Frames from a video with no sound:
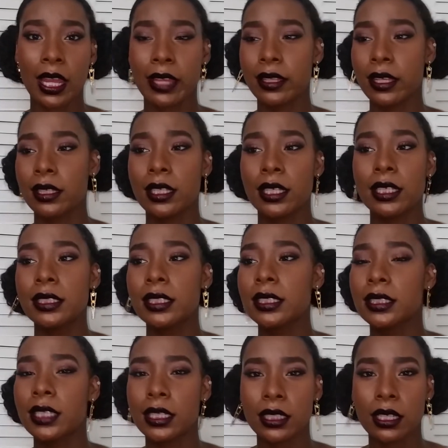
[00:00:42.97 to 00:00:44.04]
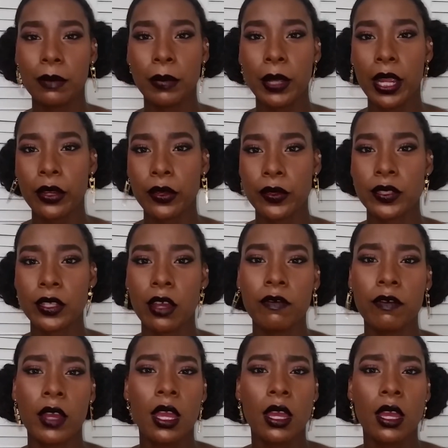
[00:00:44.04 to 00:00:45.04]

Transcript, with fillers: I think the easiest thing to compare yourself